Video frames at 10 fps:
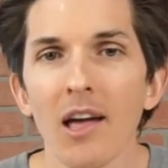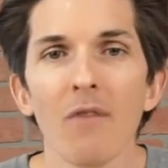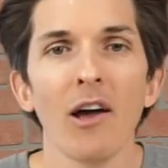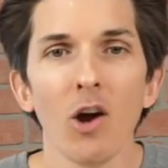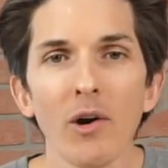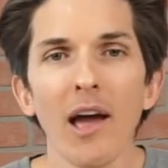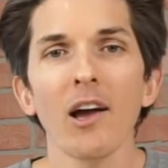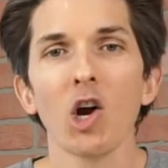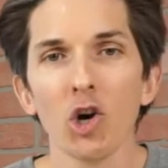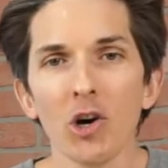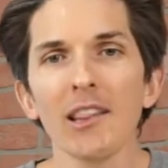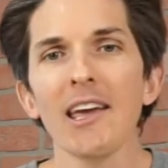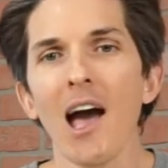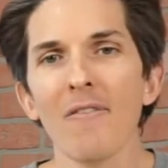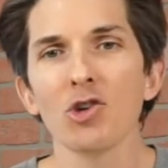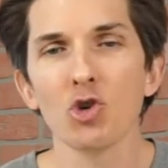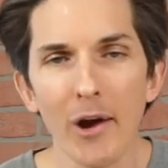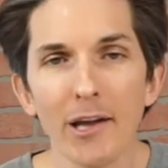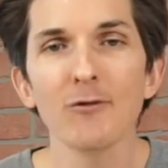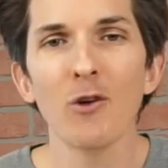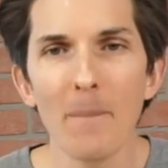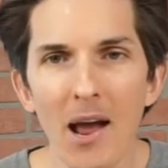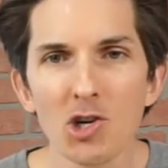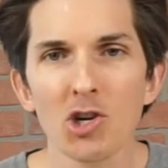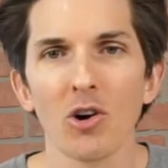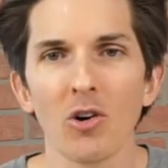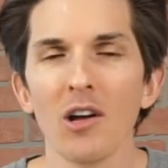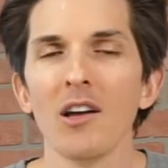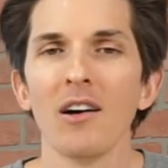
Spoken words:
If I don't currently have a transformational,